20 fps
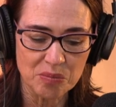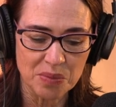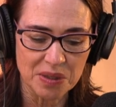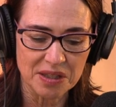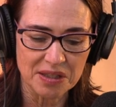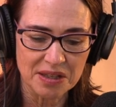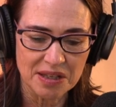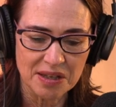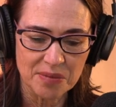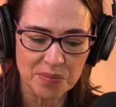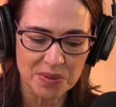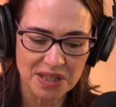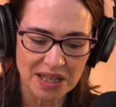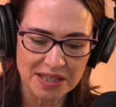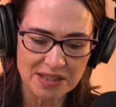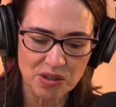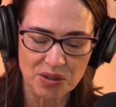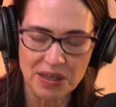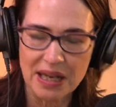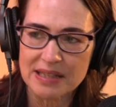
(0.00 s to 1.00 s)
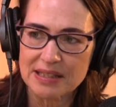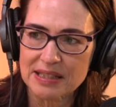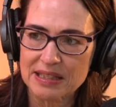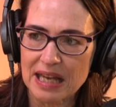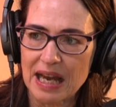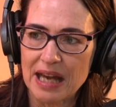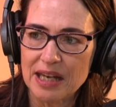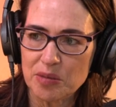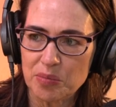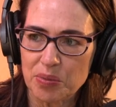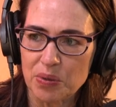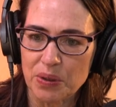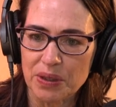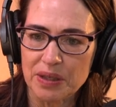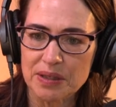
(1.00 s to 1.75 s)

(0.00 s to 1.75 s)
but but that's not our starting point.